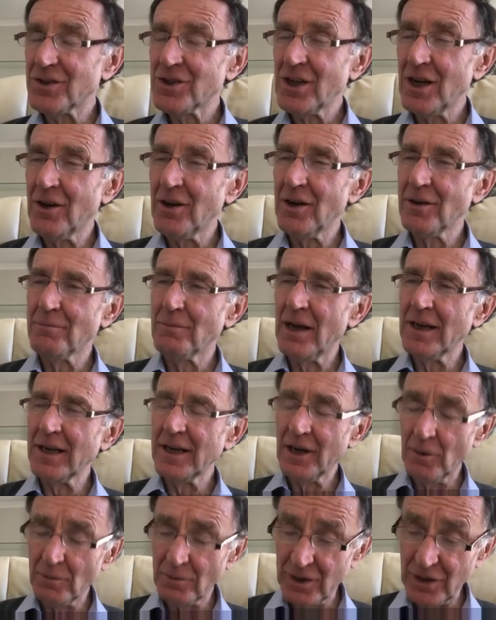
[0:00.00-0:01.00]
Gerard
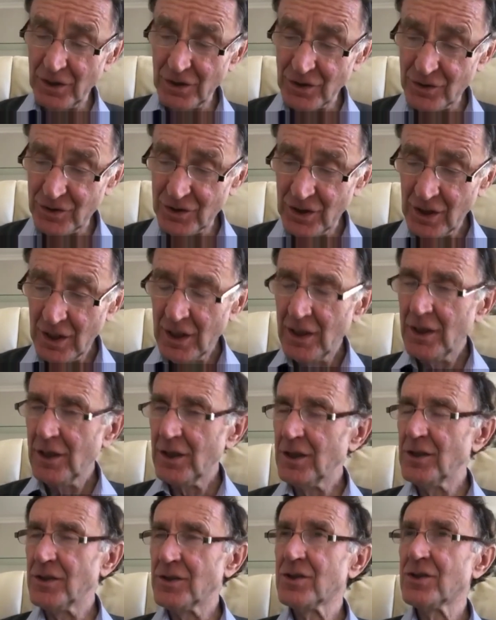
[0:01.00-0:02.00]
Manley Hopkins
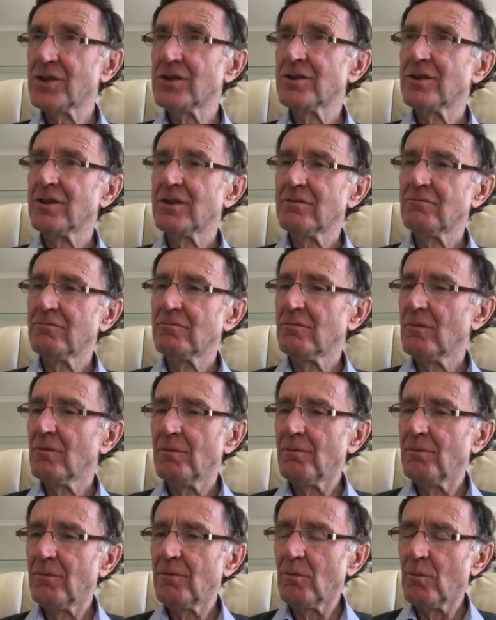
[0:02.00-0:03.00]
is
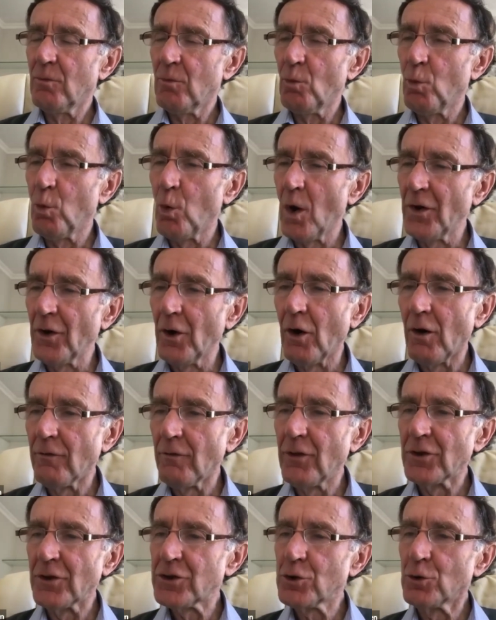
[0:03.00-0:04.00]
one
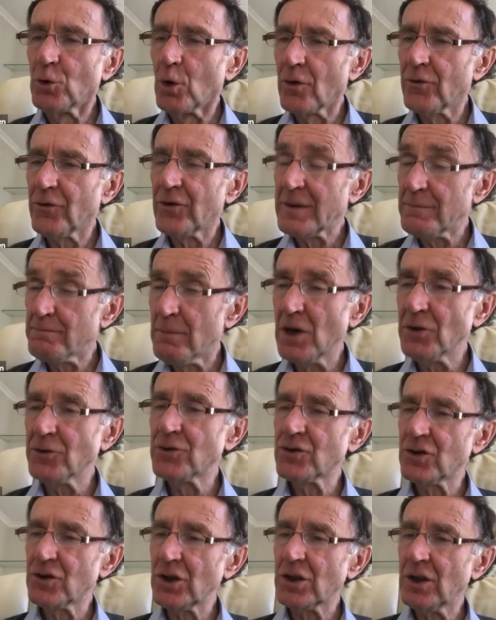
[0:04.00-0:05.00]
of the two or three
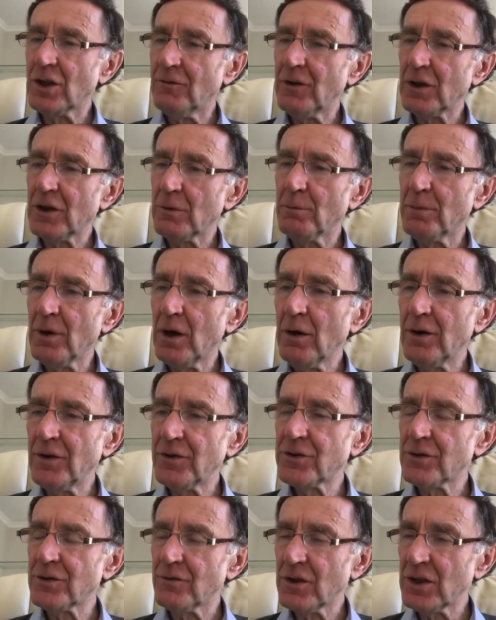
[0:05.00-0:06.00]
most significant
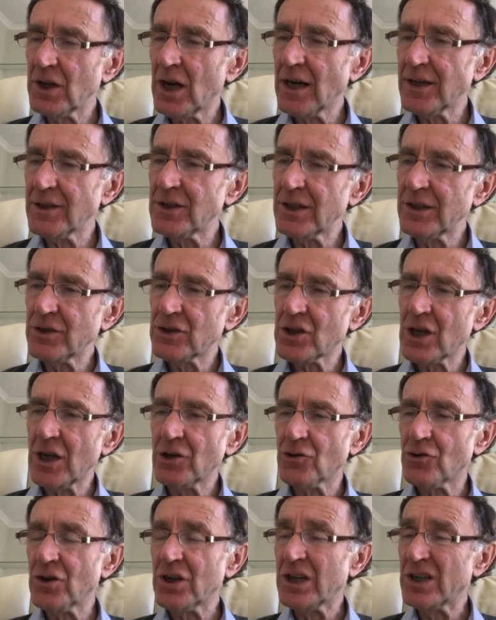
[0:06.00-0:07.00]
poets of the 19th
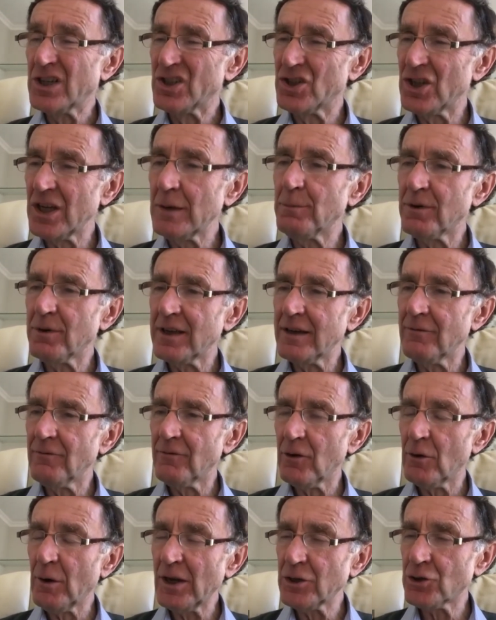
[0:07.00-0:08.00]
century and deeply
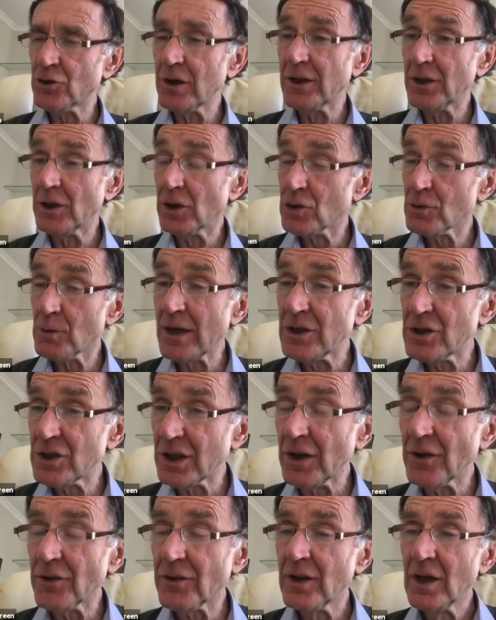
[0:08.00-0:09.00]
influential in the
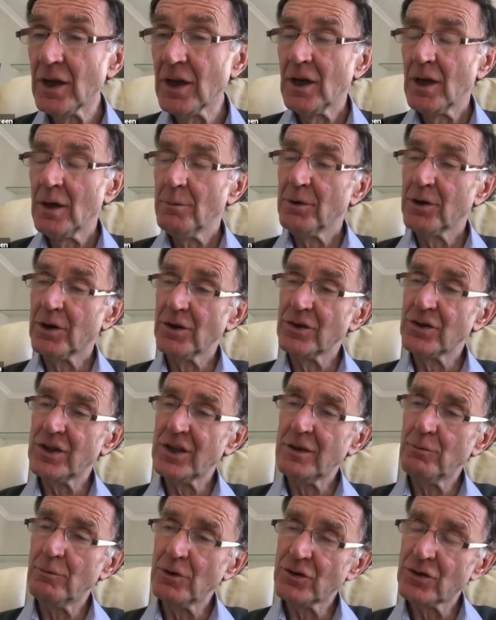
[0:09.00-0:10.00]
20th because
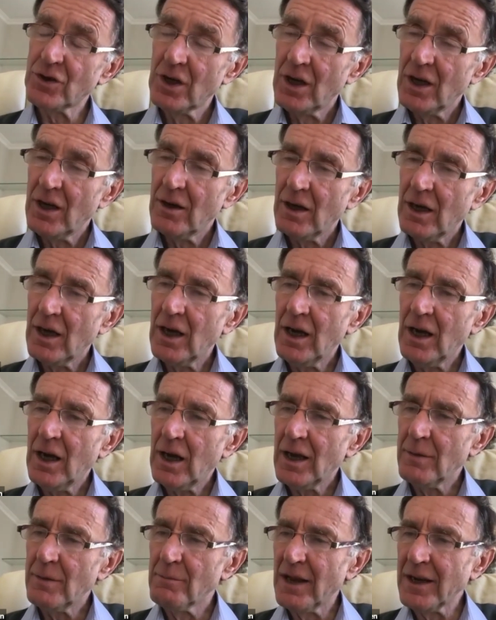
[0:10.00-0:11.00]
he was, uh,
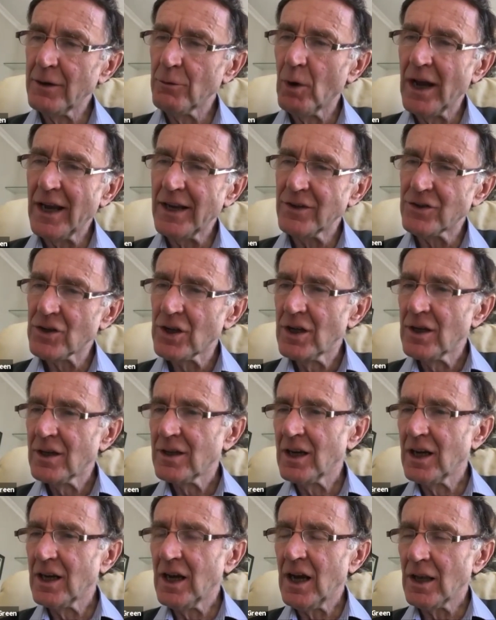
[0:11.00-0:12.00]
in many ways,
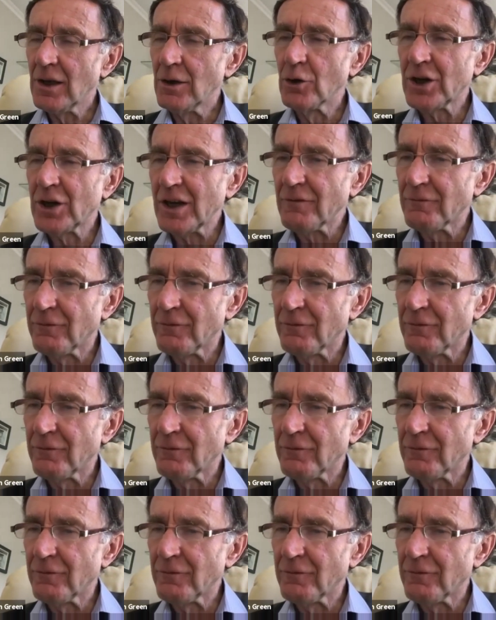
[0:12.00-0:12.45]
uh, looking